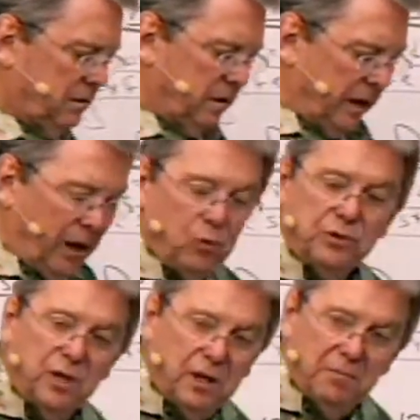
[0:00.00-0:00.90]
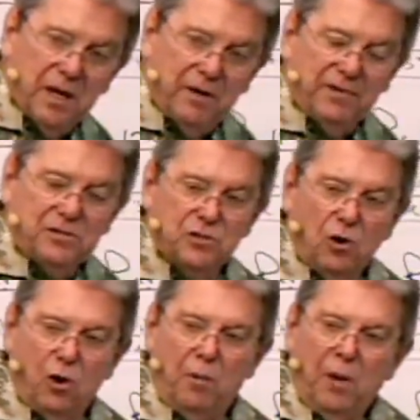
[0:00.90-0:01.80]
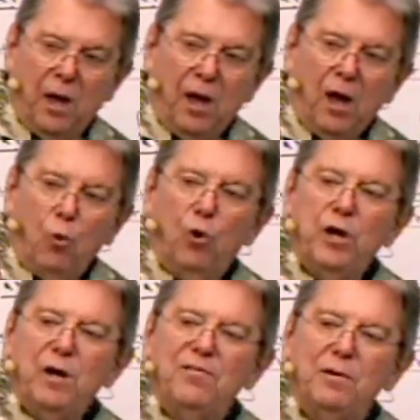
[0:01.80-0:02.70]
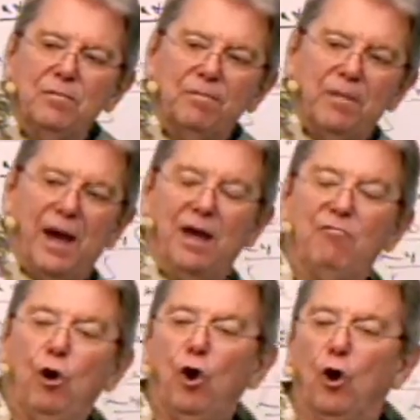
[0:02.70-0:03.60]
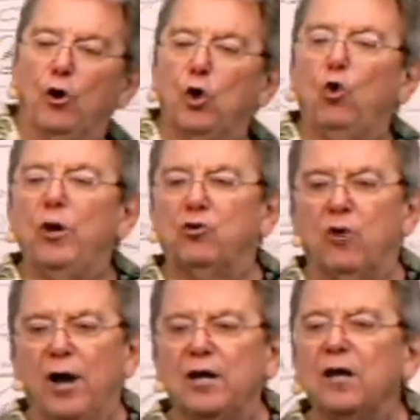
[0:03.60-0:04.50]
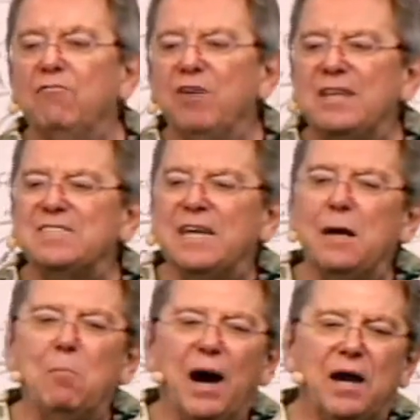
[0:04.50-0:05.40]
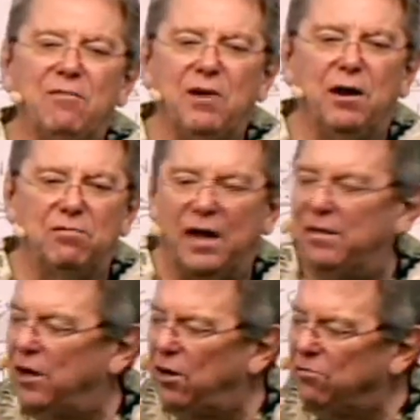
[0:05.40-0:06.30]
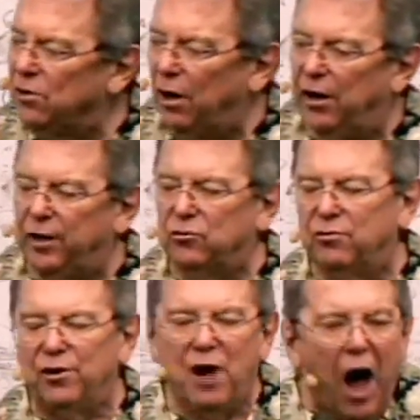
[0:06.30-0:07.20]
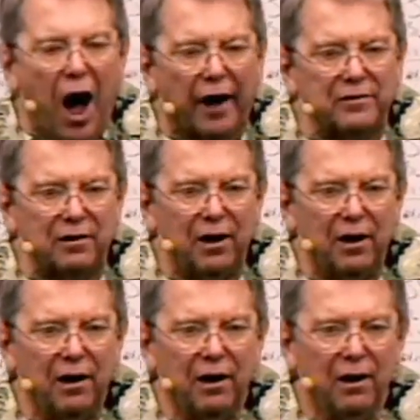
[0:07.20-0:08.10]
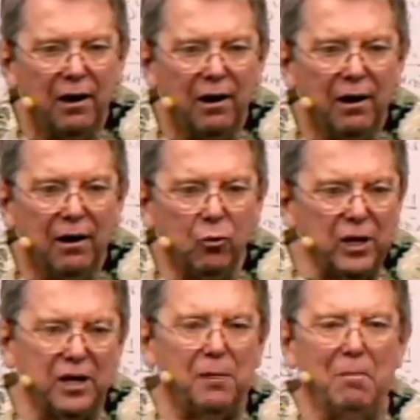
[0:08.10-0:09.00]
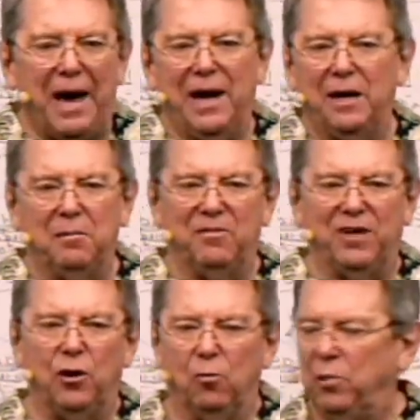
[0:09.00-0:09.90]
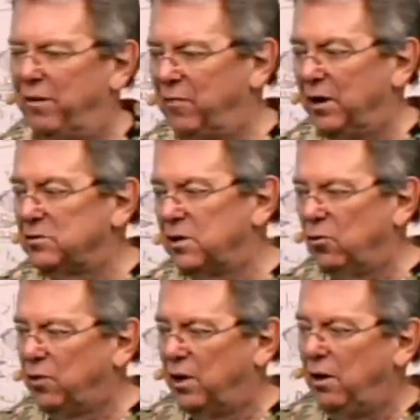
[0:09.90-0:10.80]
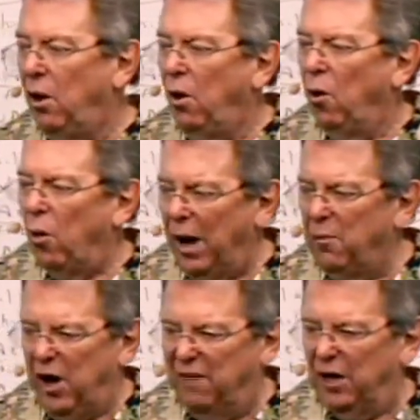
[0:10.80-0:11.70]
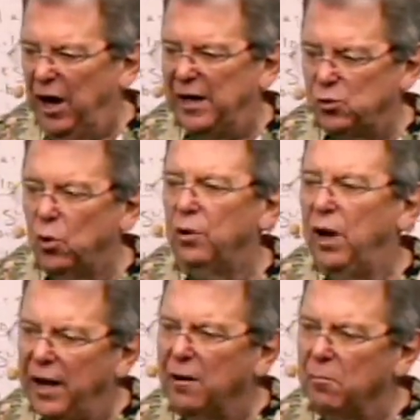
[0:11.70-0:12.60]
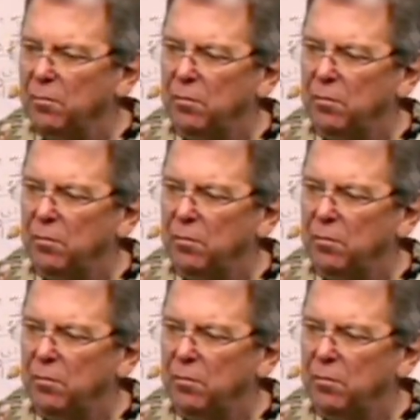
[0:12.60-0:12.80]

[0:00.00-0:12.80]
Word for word: And I would tell him that if I saw him. Wouldn't even I have learned, quit trying to convince anybody of anything. They're either elect or they're not. Quit getting mad at them if they don't believe God. Say, okay, well, I'm going to have the last word. Let them.